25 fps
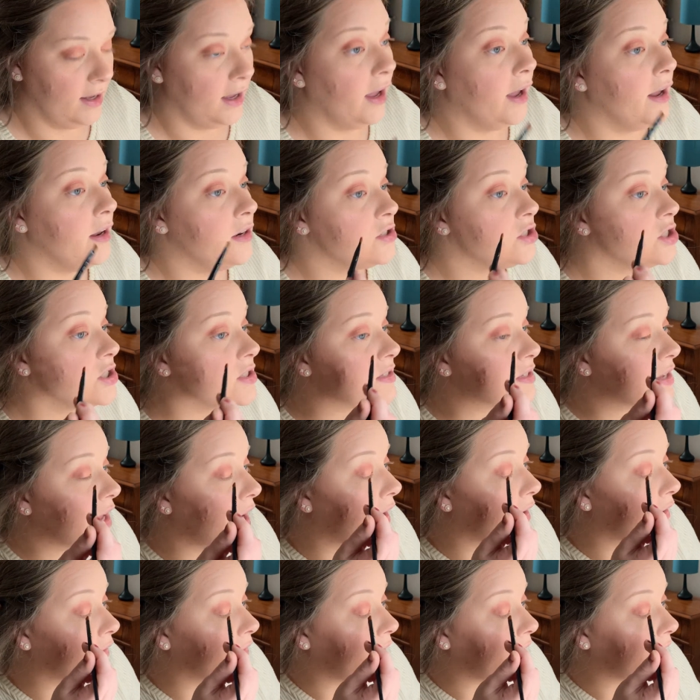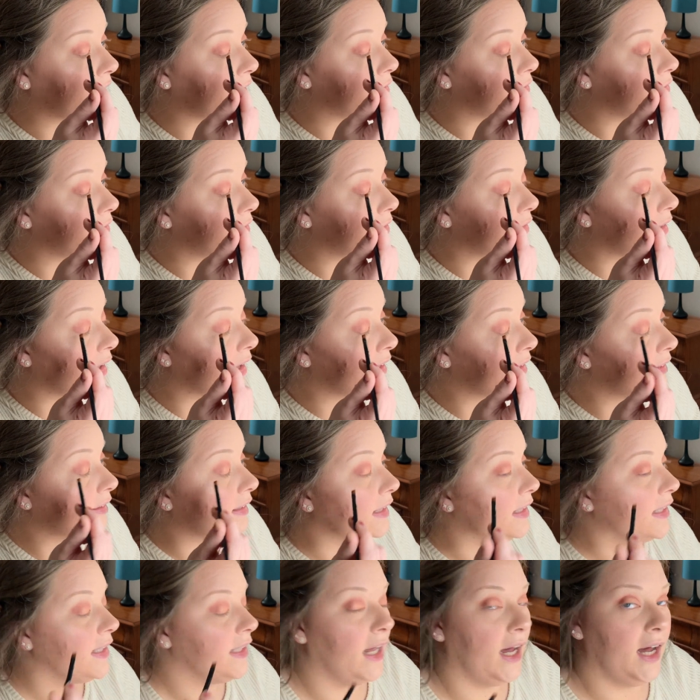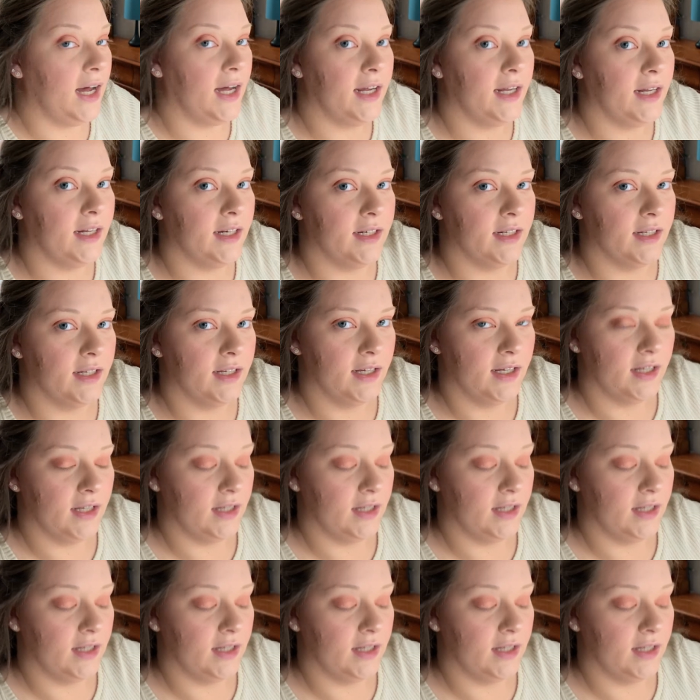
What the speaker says: and just kind of like lightly line